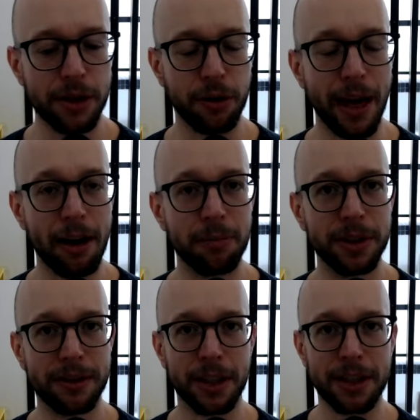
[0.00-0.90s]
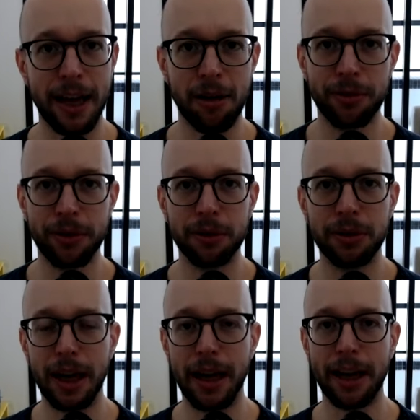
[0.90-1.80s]
So I hope this was
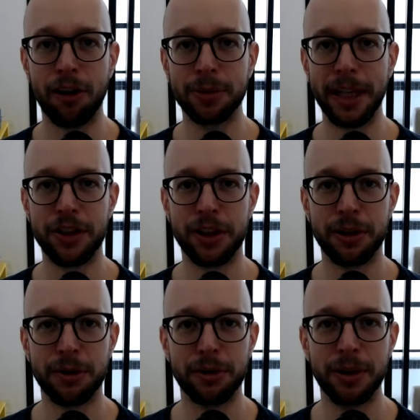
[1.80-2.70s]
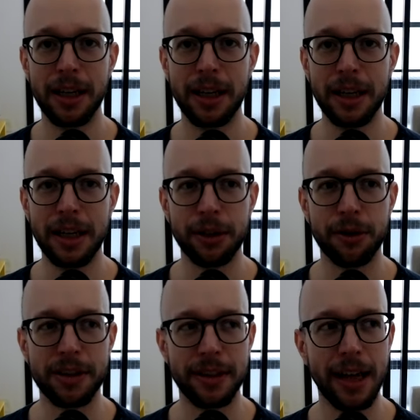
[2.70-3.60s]
helpful. I hope that you
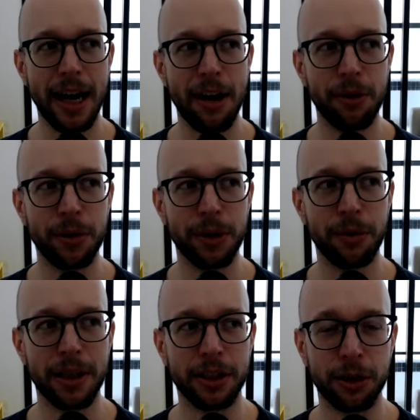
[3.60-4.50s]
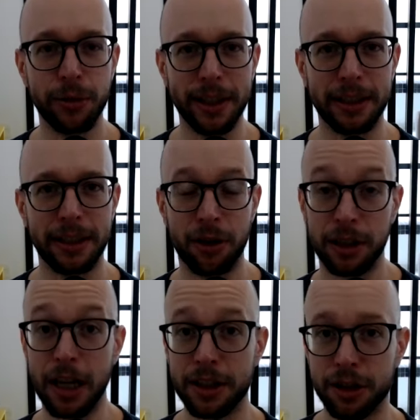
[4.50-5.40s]
see how you are doing or
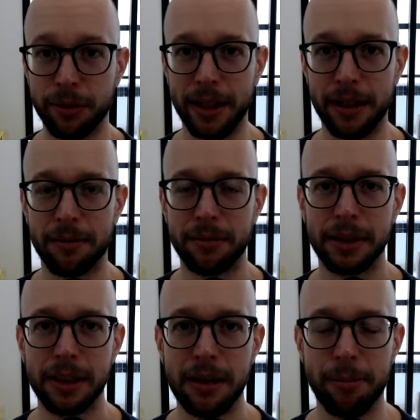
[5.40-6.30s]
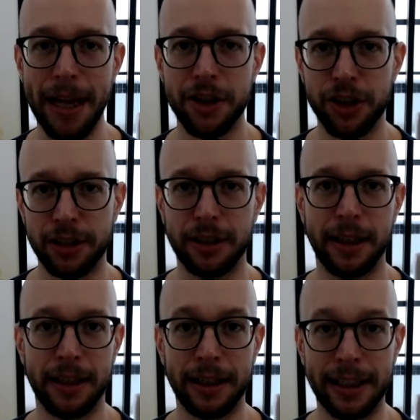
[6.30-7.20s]
not doing matching
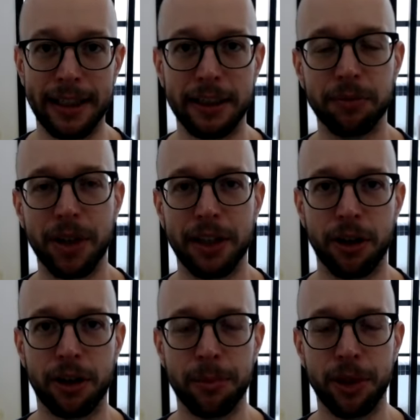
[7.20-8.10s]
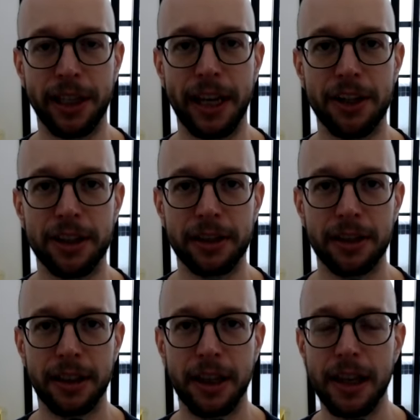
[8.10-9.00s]
and leading in your
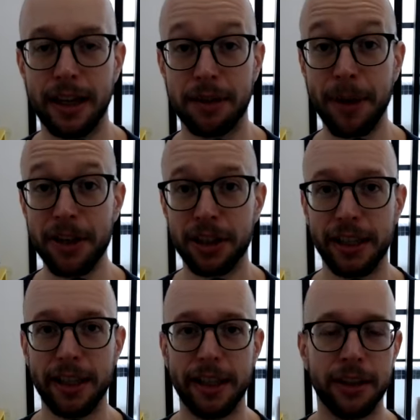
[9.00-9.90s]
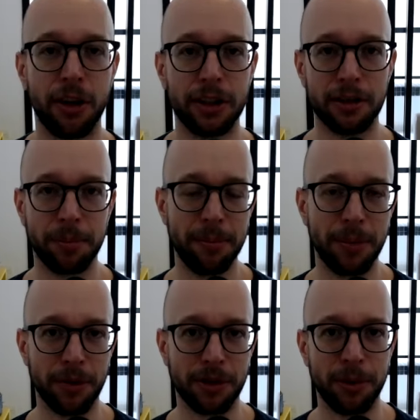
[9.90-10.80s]
communication, and especially in other
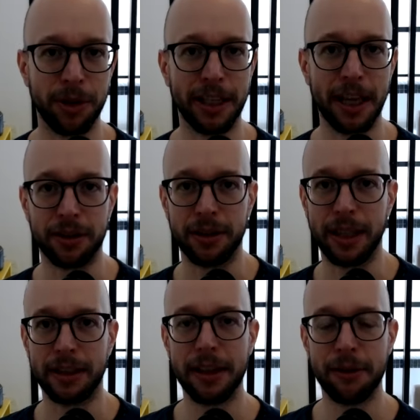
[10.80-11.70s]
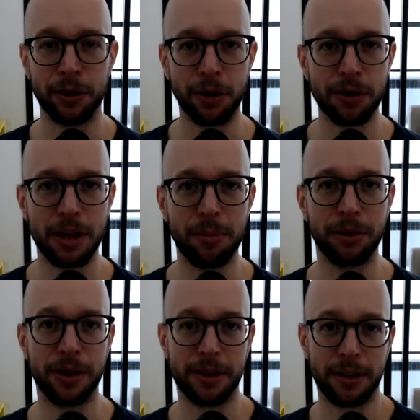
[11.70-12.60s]
people's communication. Like if you know
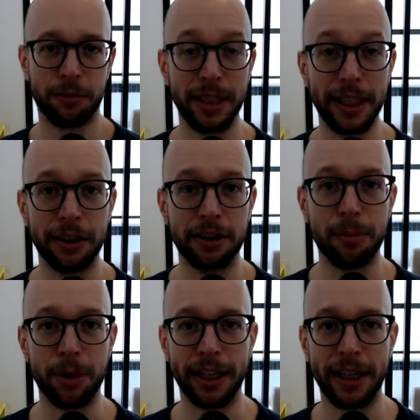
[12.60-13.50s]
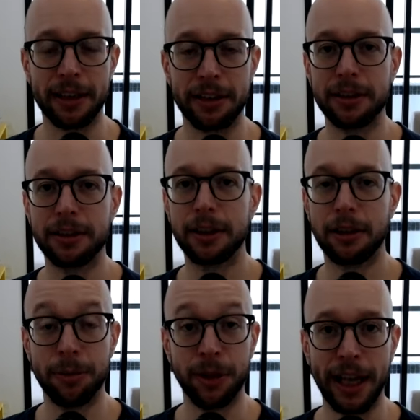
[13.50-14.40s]
someone who is a really good
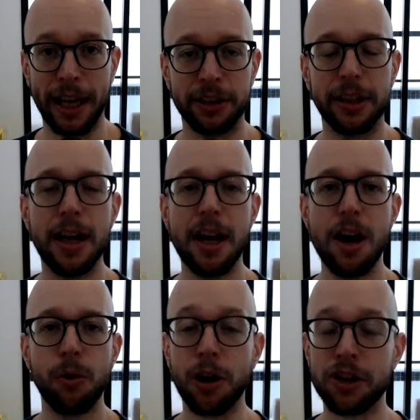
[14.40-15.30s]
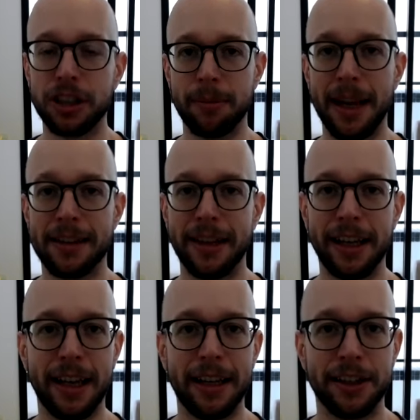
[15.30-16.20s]
communicator, watch them as
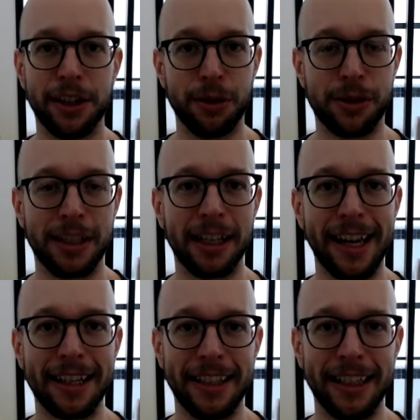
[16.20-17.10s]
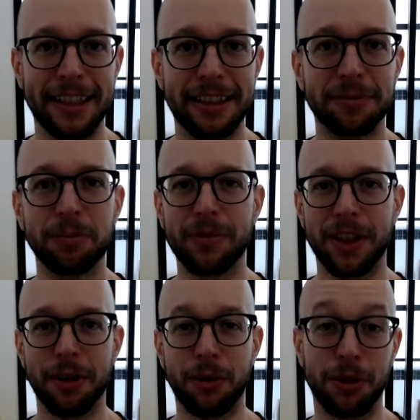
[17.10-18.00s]
they use that technique,
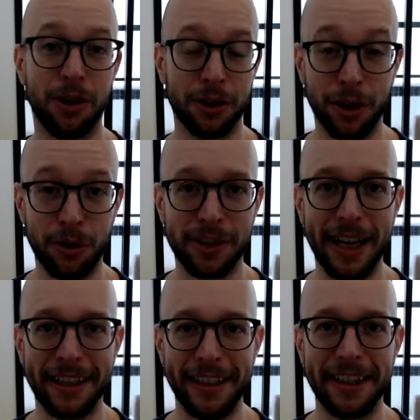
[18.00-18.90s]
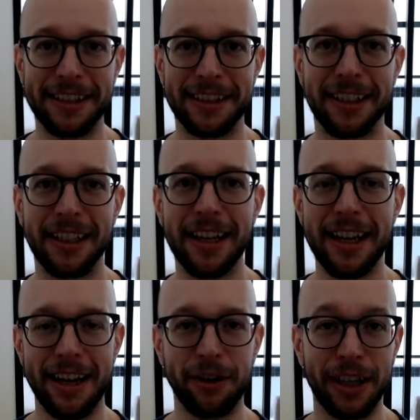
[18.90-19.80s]
or those techniques,
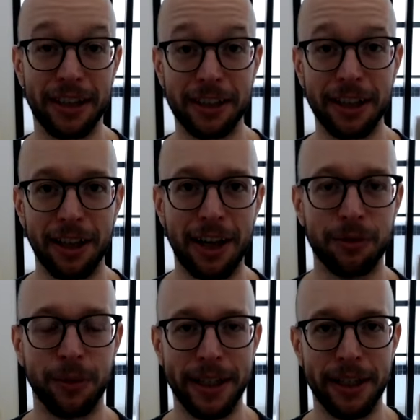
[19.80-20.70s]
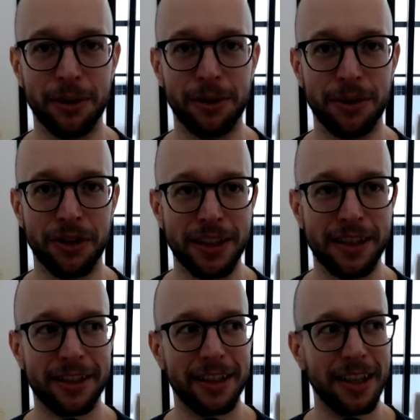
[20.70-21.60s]
and you can learn a lot when you
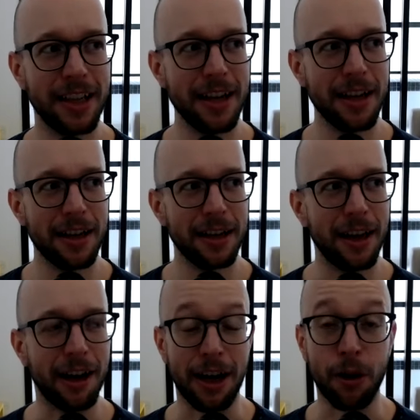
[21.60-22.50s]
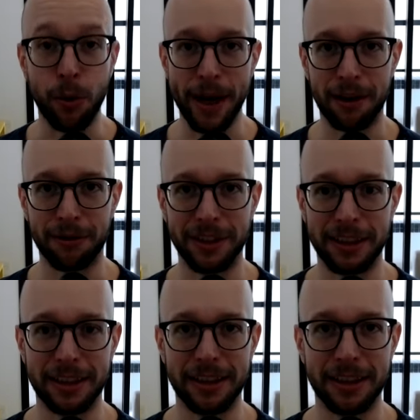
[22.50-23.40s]
just are aware of
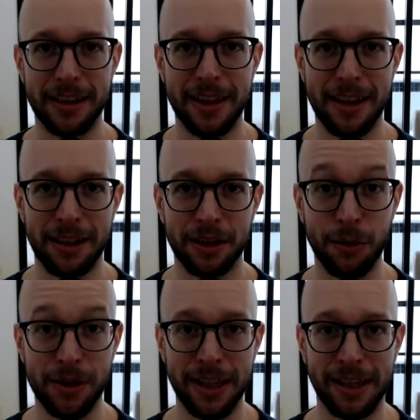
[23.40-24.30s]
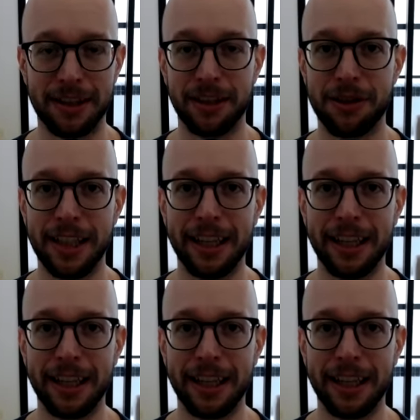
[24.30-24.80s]
those things, those